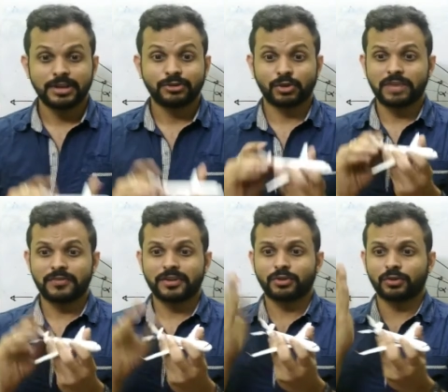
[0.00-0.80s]
So
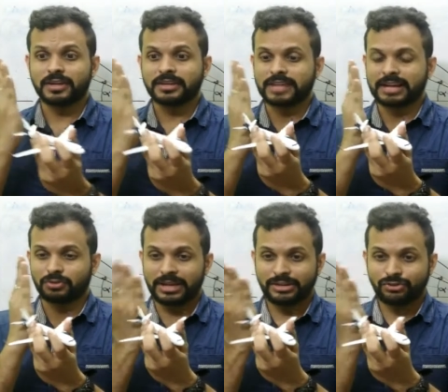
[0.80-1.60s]
even though there is
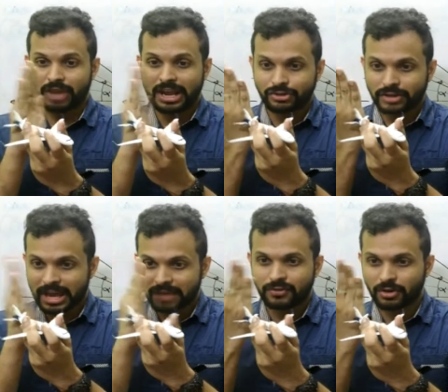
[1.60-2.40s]
actually a change in
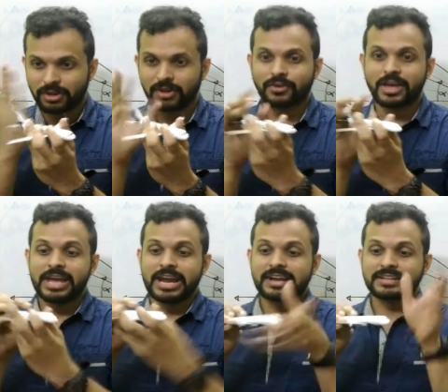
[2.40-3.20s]
airflow here,
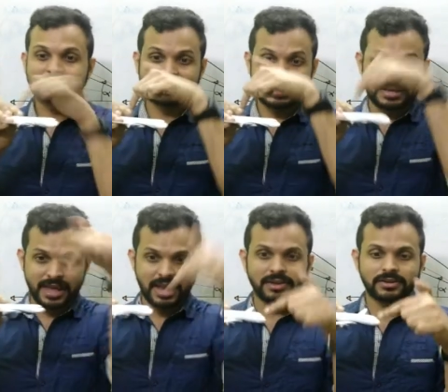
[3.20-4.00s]
it is
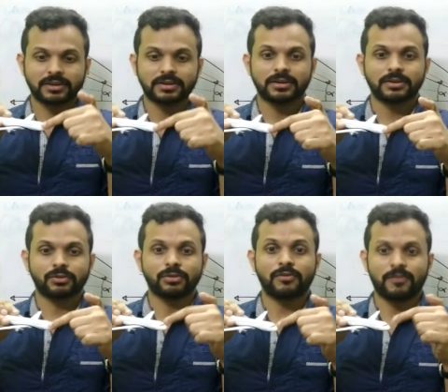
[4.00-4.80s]
signaled
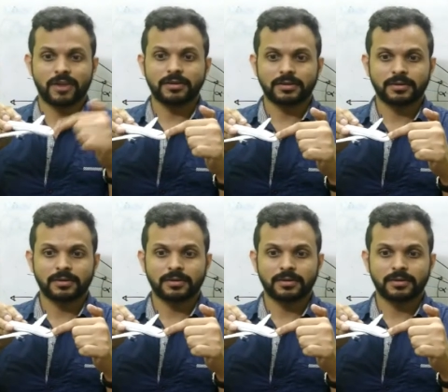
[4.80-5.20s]
to the front.